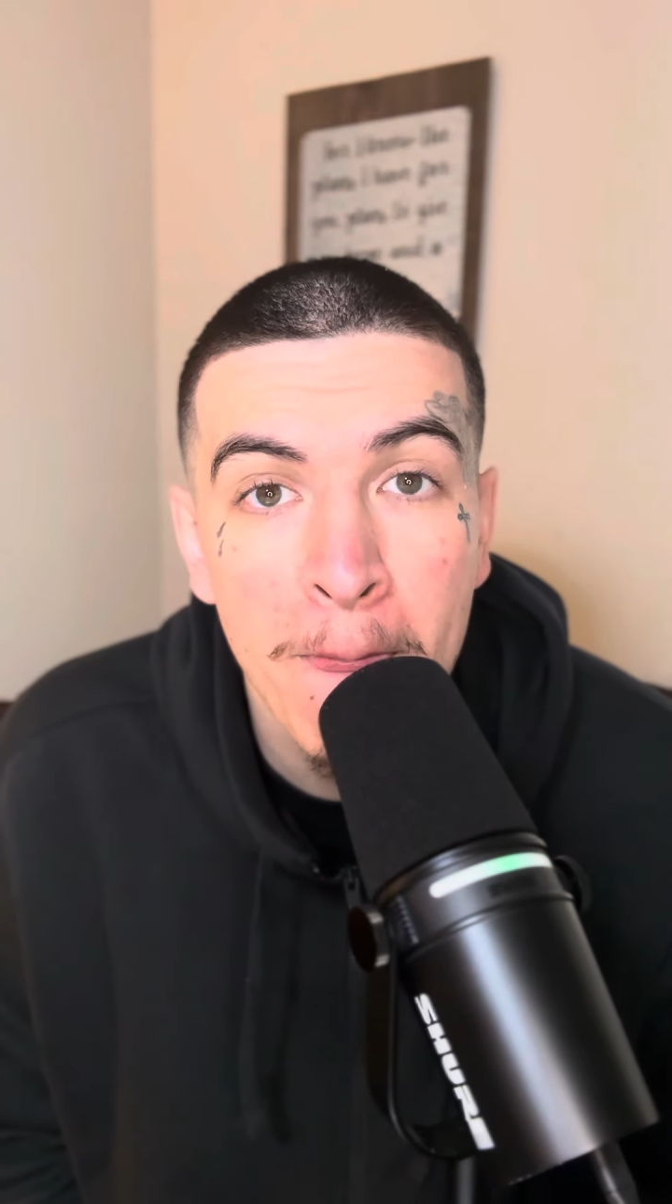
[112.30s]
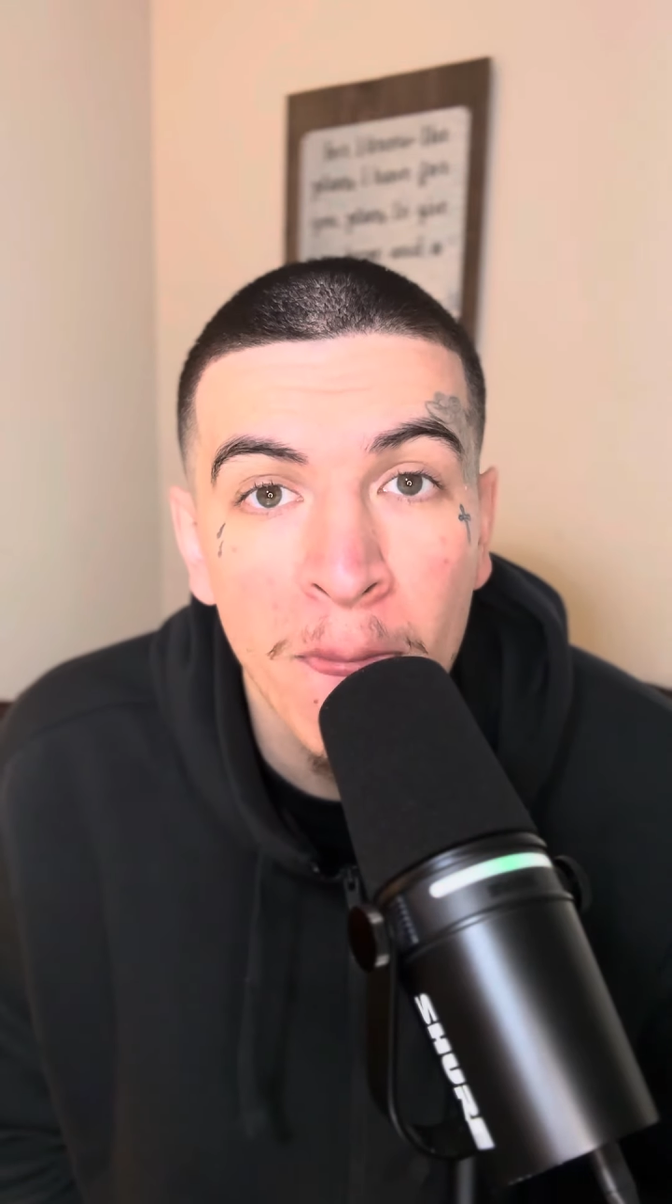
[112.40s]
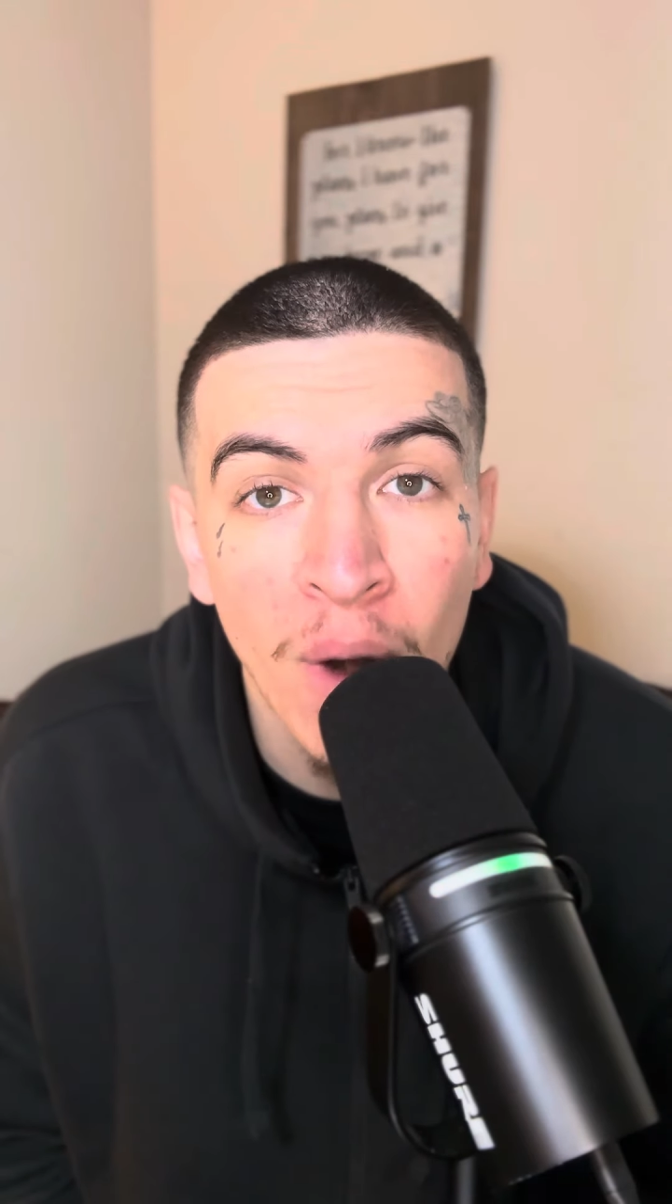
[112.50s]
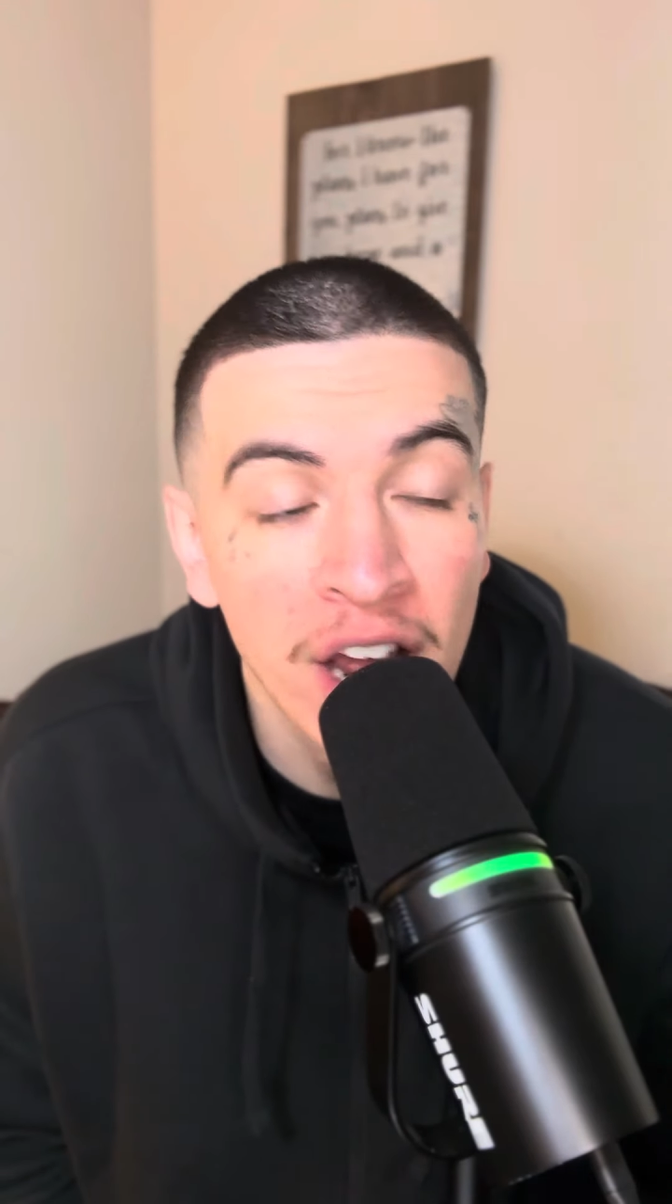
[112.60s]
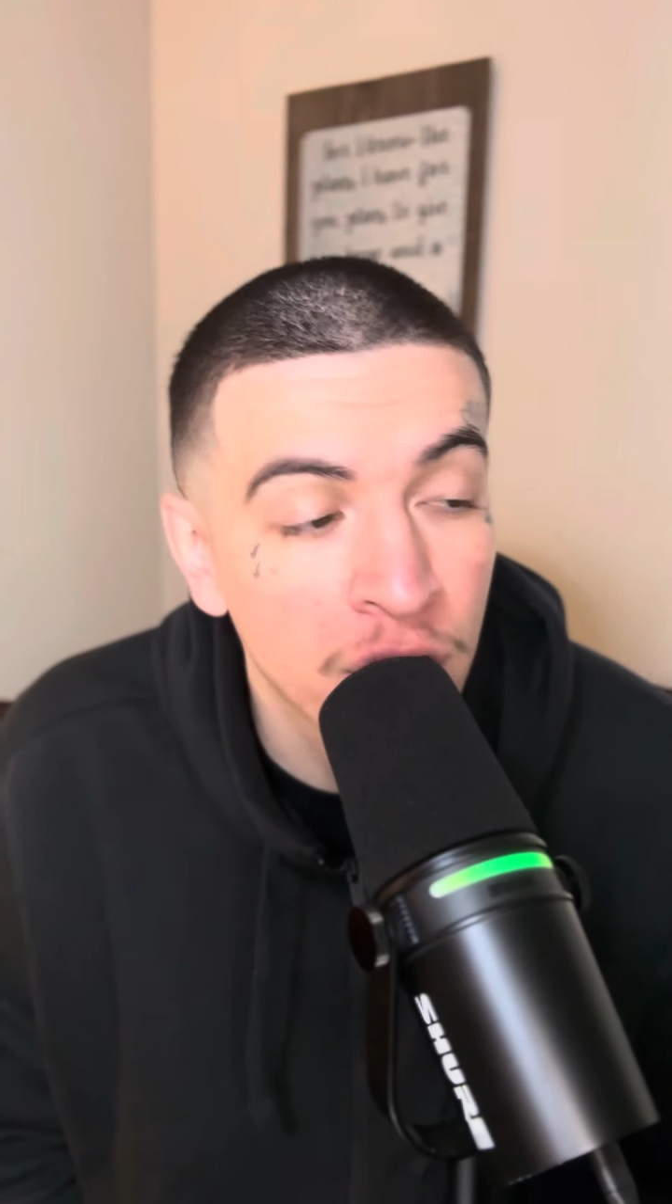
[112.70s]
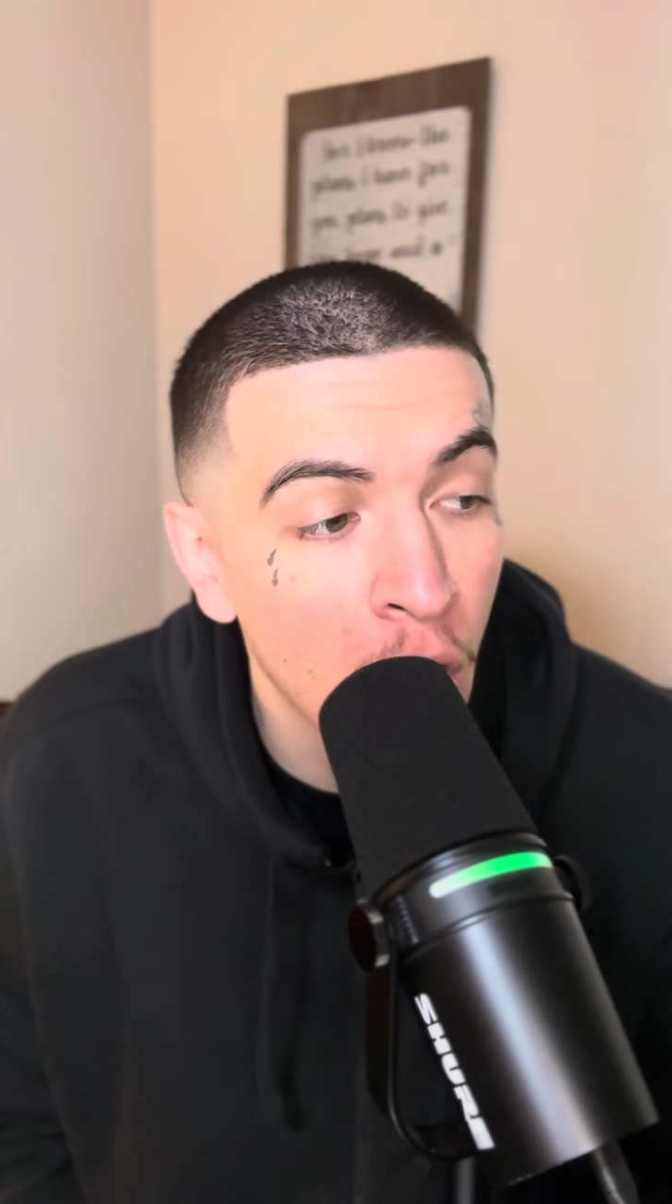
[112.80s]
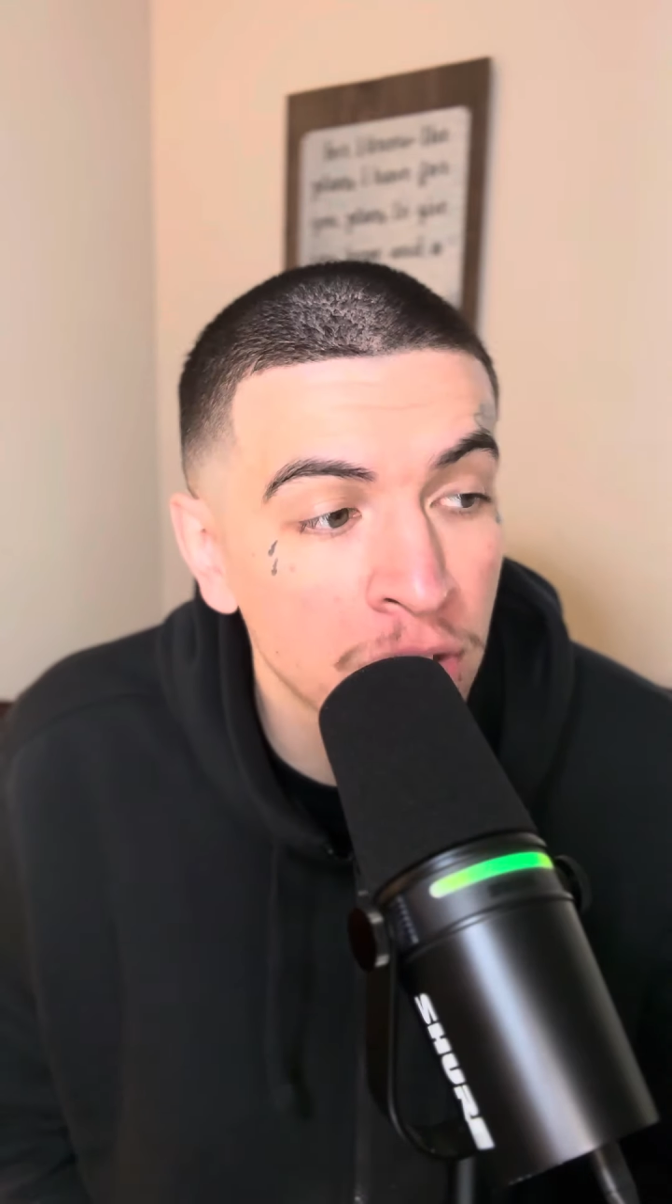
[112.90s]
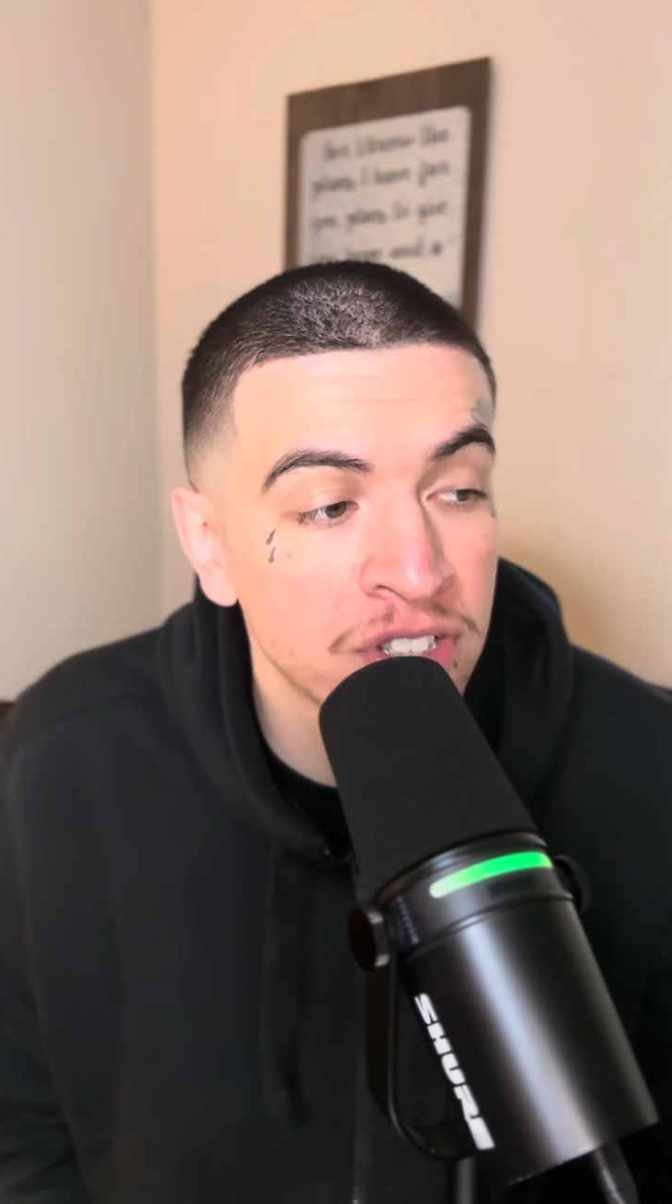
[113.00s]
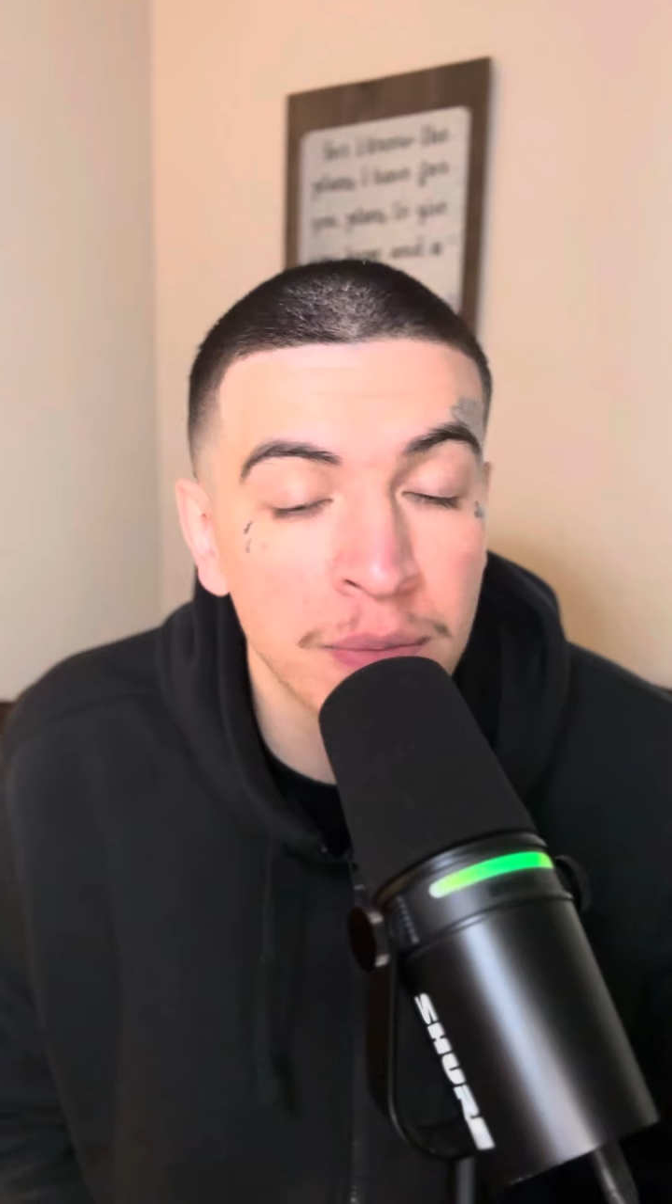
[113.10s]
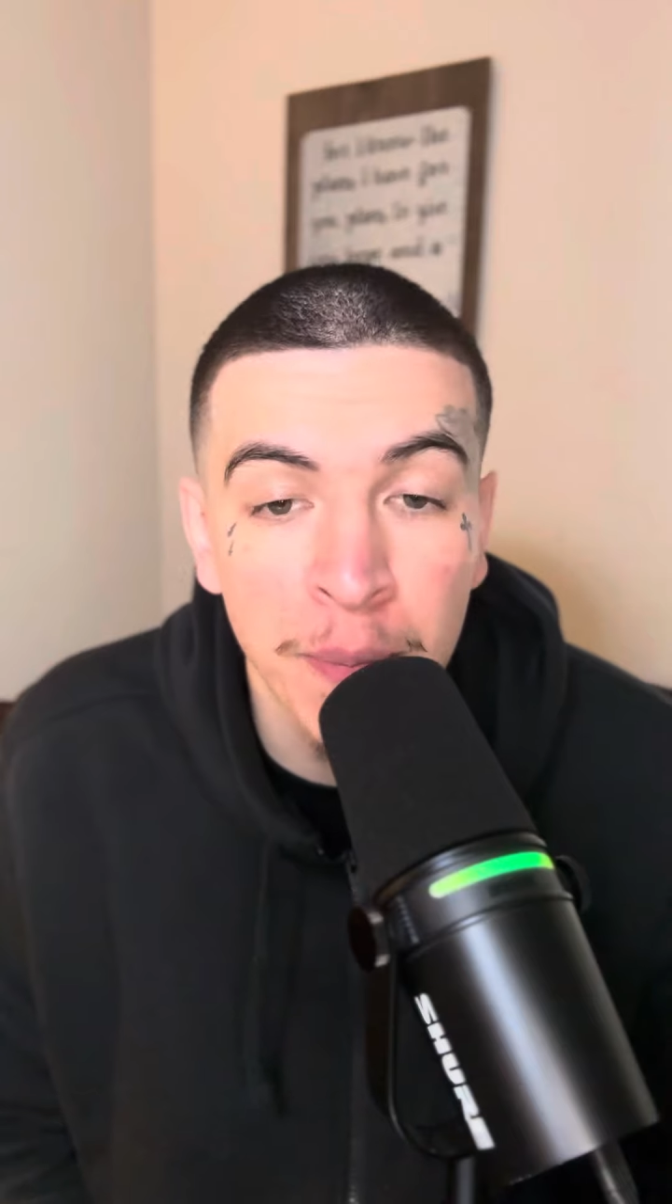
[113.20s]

right? It causes them to